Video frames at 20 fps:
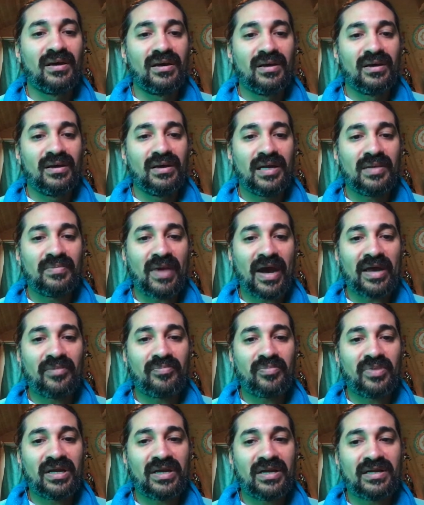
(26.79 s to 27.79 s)
In my
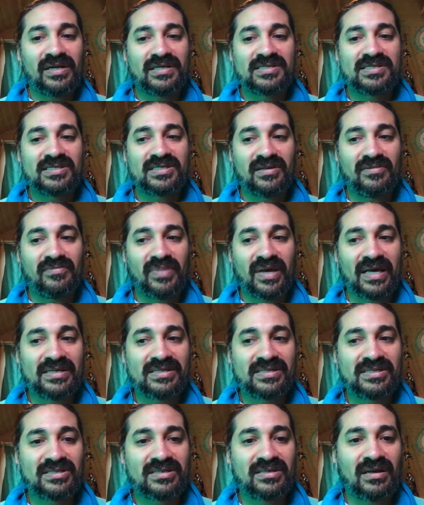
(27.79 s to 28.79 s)
opinion, it's the
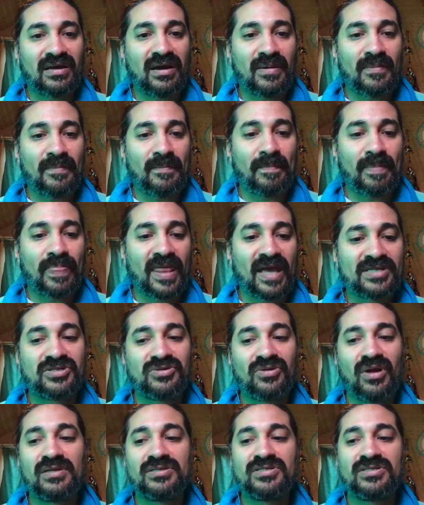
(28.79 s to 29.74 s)
best astrology